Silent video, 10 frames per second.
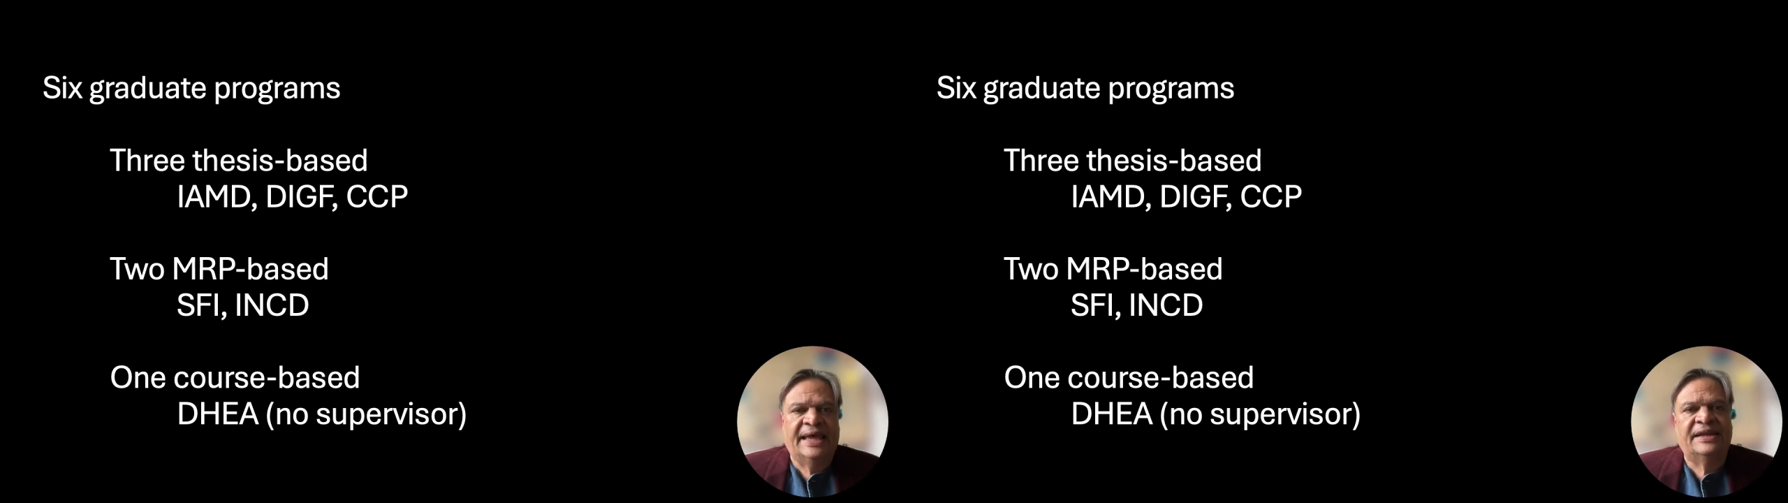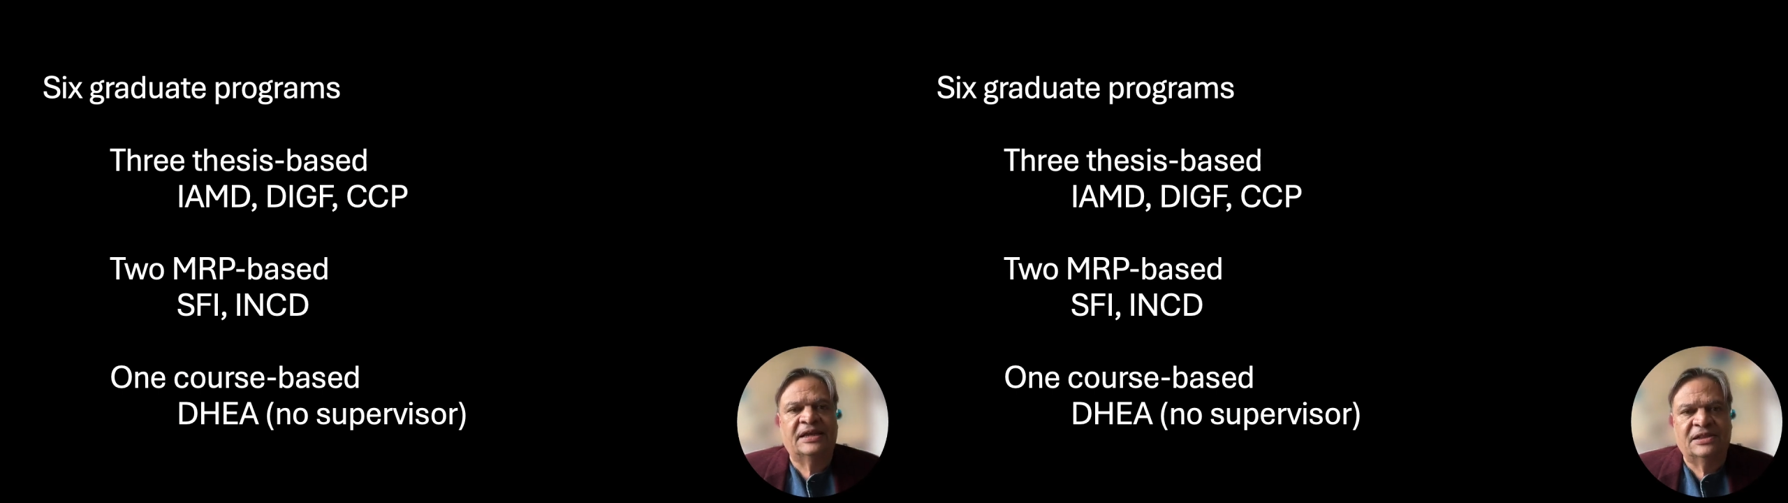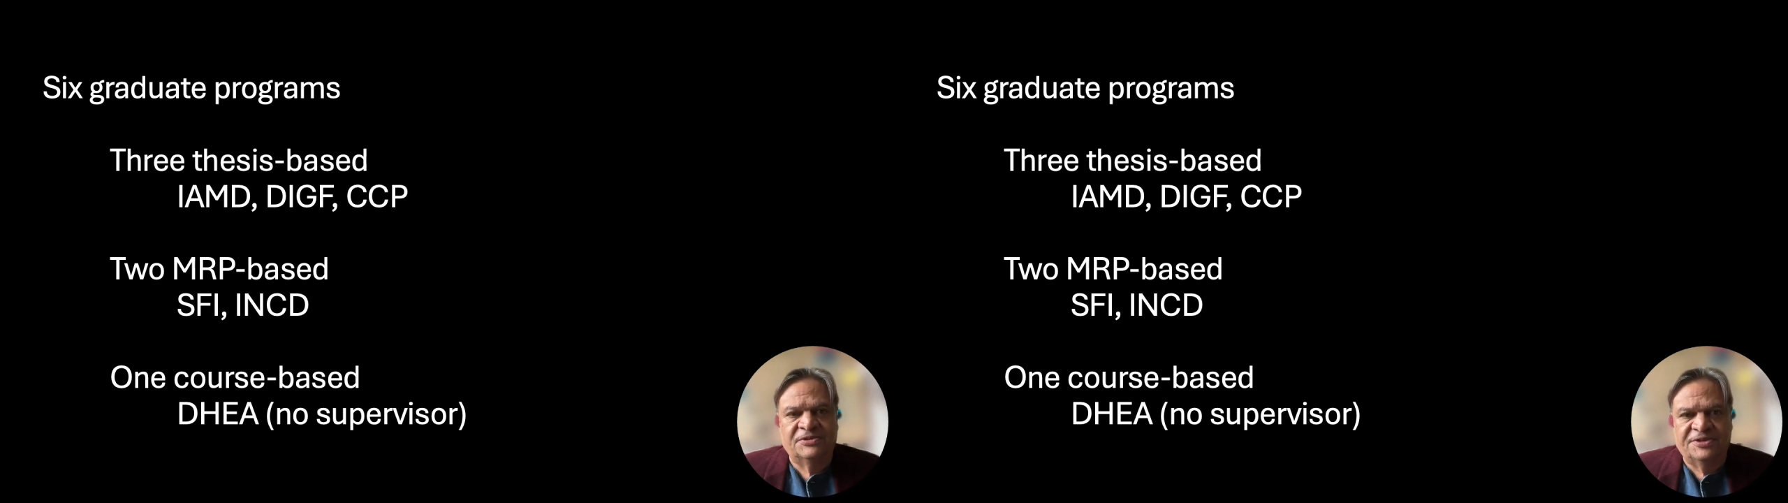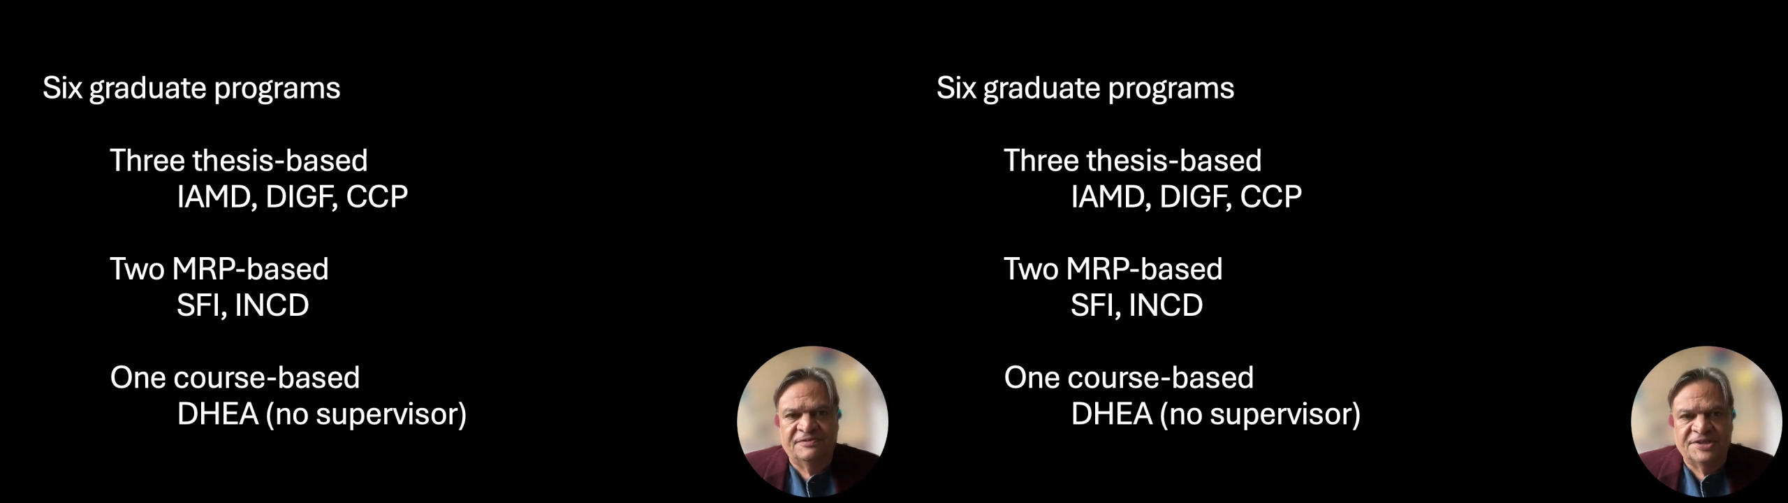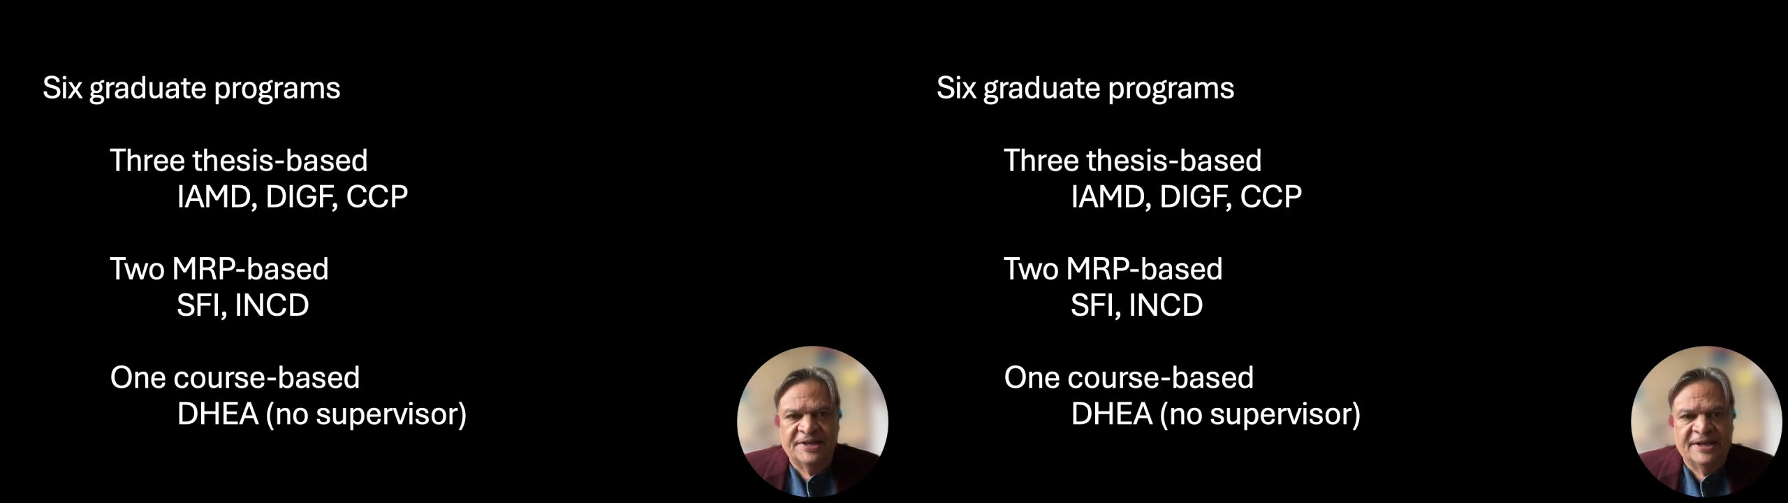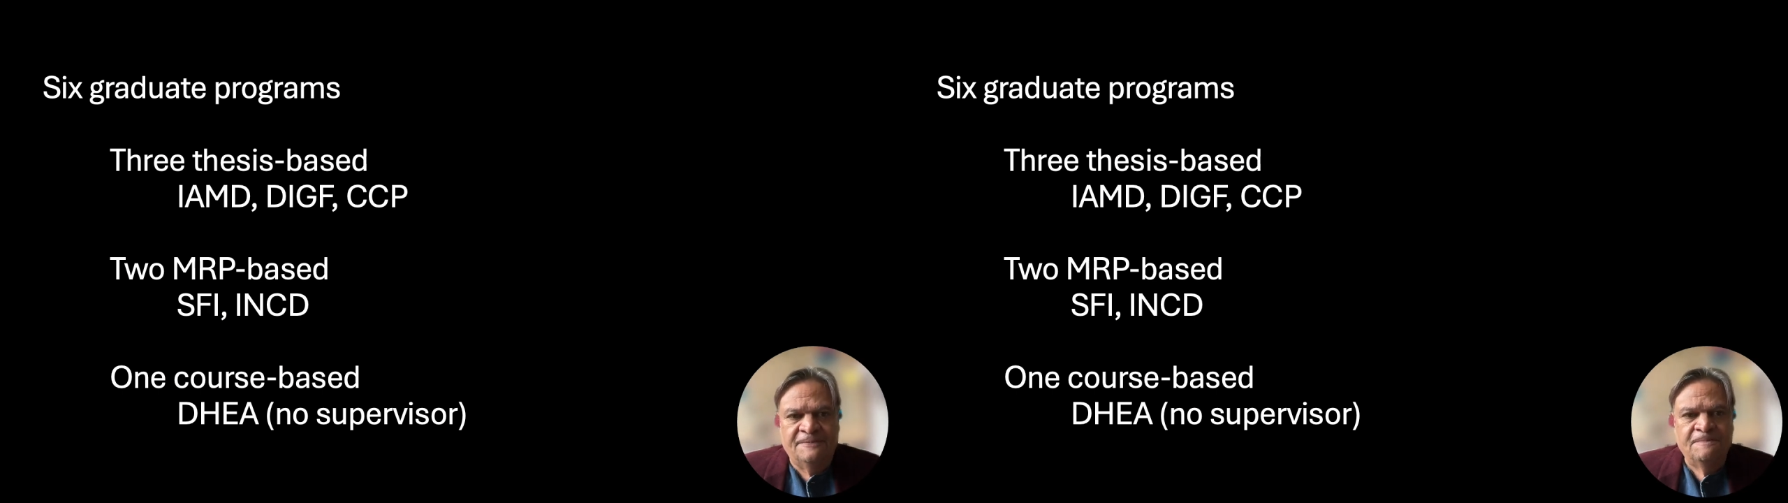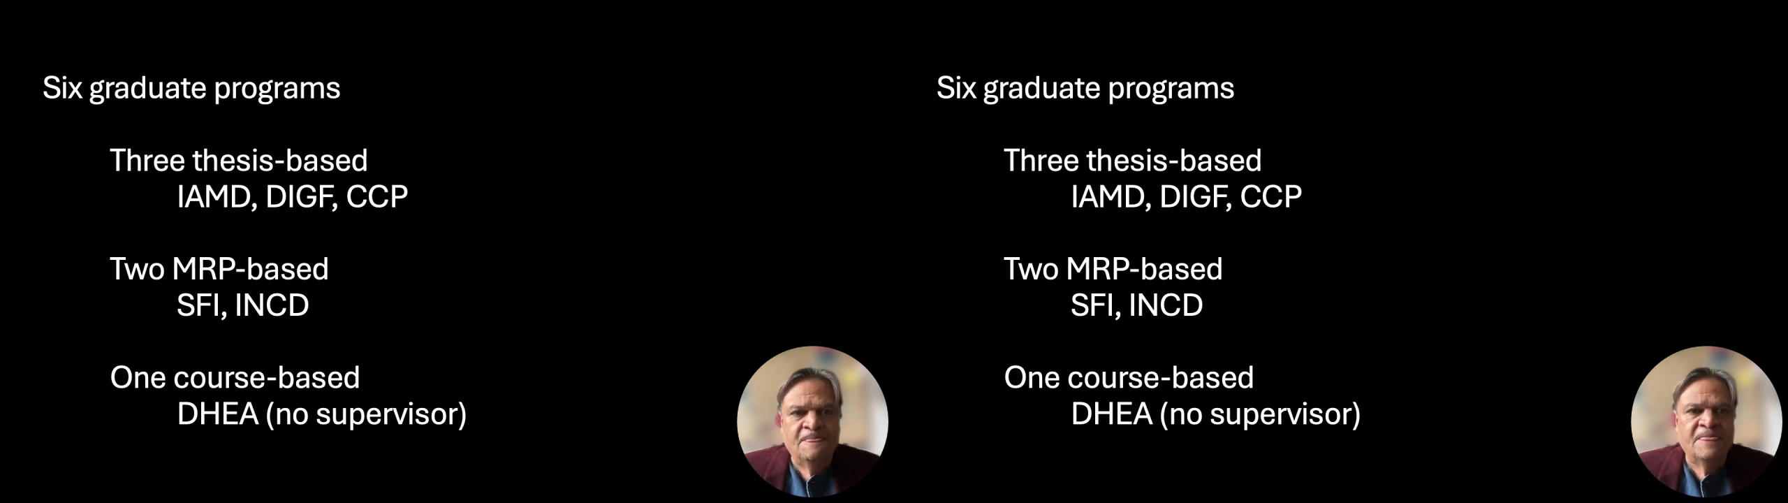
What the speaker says: and inclusive design.